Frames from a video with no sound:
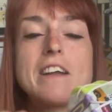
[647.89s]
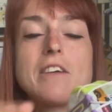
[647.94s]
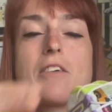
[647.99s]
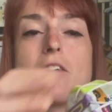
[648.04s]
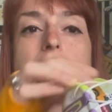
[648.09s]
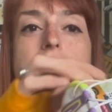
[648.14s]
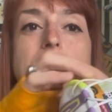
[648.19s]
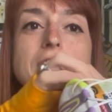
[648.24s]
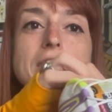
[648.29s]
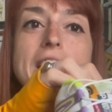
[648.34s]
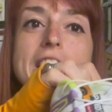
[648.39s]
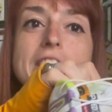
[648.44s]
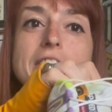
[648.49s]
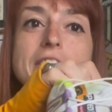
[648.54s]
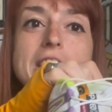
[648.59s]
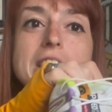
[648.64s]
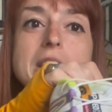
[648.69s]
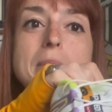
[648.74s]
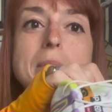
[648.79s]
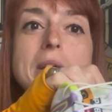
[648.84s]
Or if you land
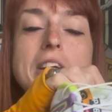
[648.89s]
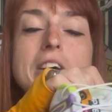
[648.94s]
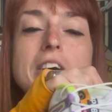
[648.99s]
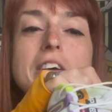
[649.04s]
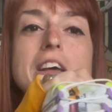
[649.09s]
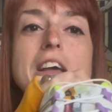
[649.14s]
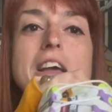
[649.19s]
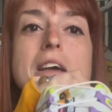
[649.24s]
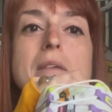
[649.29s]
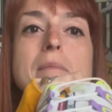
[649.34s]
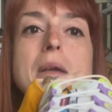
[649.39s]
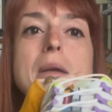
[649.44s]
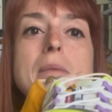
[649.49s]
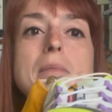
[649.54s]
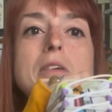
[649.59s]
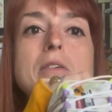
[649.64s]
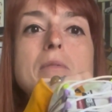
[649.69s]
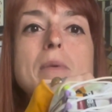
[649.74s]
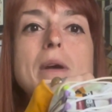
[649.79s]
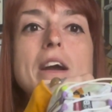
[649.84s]
right in the middle, maybe
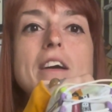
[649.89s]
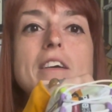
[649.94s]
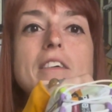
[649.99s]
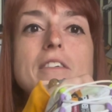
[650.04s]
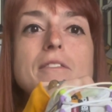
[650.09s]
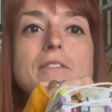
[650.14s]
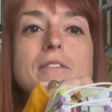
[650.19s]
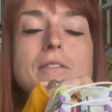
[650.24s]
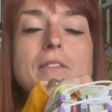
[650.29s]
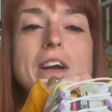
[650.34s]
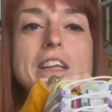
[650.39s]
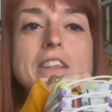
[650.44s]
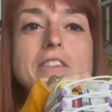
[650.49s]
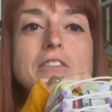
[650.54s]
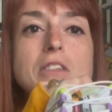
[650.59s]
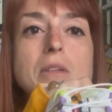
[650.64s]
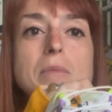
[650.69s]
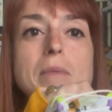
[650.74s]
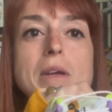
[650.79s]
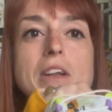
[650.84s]
you wear right through
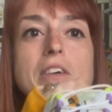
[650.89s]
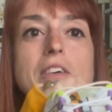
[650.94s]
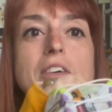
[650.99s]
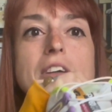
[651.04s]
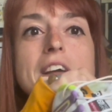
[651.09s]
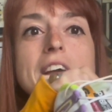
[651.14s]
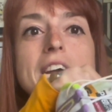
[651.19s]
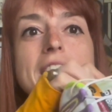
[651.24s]
the middle.